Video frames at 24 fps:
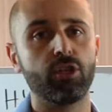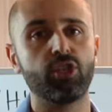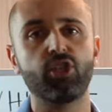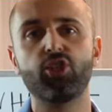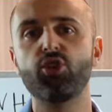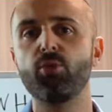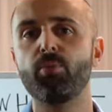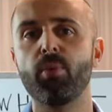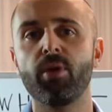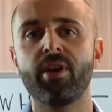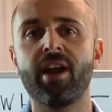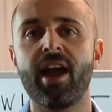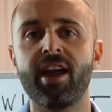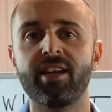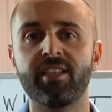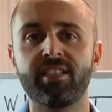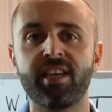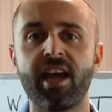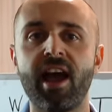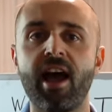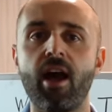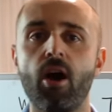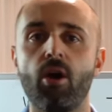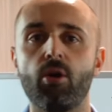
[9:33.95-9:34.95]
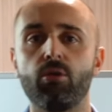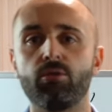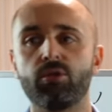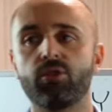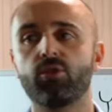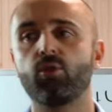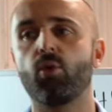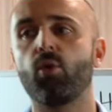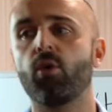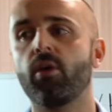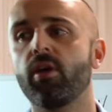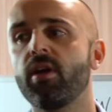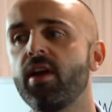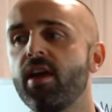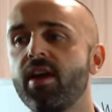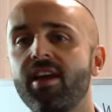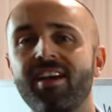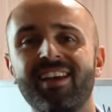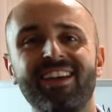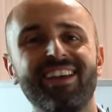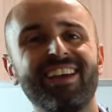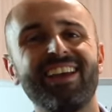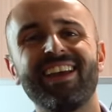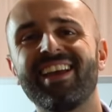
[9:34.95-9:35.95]
a super nice house or
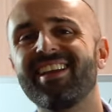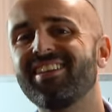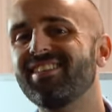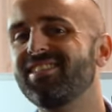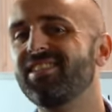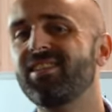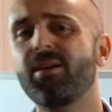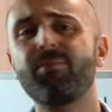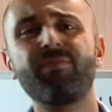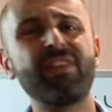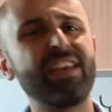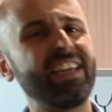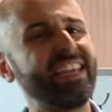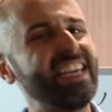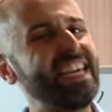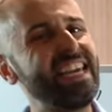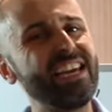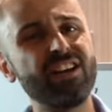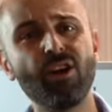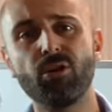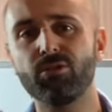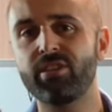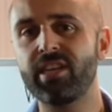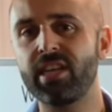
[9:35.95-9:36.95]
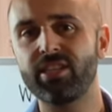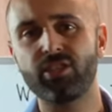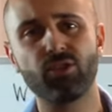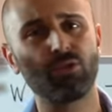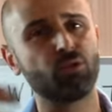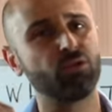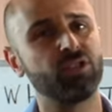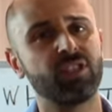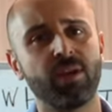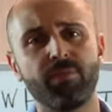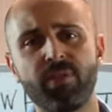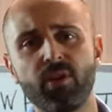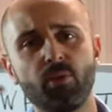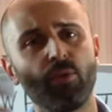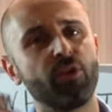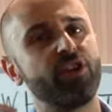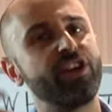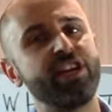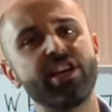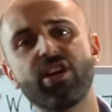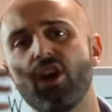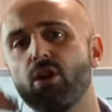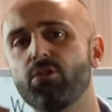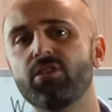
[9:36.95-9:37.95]
something egotistical, something where
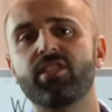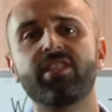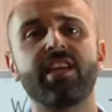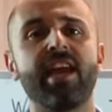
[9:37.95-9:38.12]
your ego is